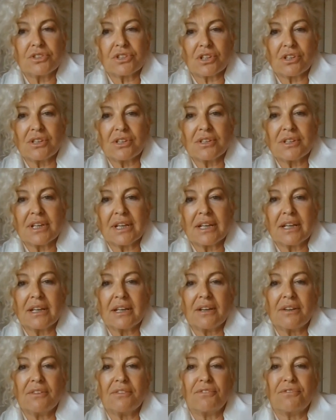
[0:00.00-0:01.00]

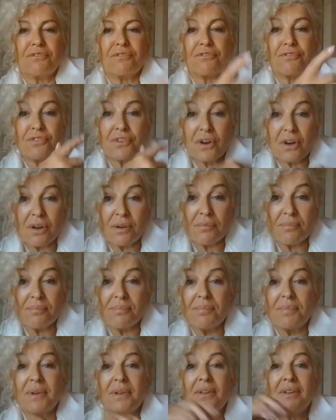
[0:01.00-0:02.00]
journey
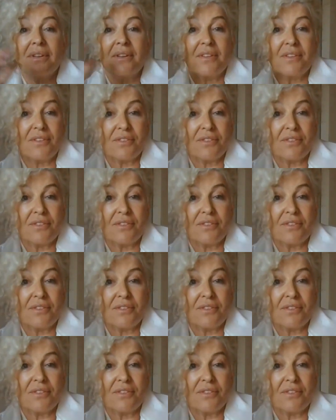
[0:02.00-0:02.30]
from